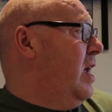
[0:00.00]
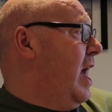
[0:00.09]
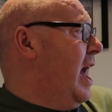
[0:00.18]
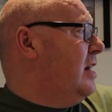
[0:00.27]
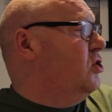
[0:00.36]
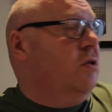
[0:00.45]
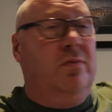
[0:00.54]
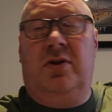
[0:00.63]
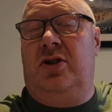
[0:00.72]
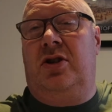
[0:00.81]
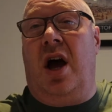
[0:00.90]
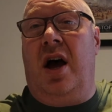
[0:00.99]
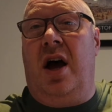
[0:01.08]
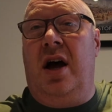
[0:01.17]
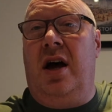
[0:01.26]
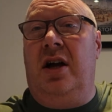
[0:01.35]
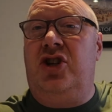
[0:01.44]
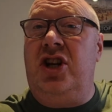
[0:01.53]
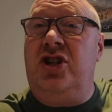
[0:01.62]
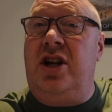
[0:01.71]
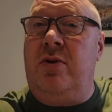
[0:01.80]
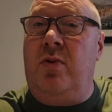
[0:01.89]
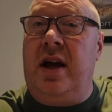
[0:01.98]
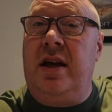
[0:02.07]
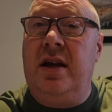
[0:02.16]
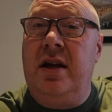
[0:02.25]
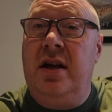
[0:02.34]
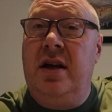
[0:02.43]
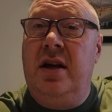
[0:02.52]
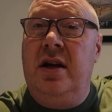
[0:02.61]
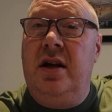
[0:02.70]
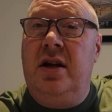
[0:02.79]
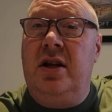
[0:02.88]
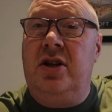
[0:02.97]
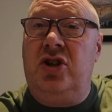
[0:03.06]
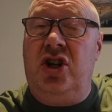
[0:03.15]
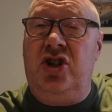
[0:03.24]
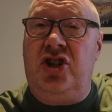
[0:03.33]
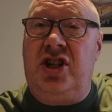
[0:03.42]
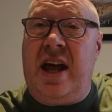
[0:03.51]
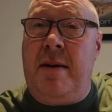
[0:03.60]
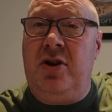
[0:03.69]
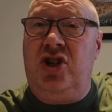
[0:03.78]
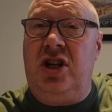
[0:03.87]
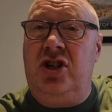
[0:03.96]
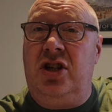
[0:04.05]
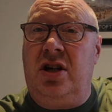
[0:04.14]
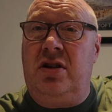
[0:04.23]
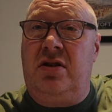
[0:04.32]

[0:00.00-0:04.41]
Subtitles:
We had some ginger, didn't we? Ginger stem? Ginger...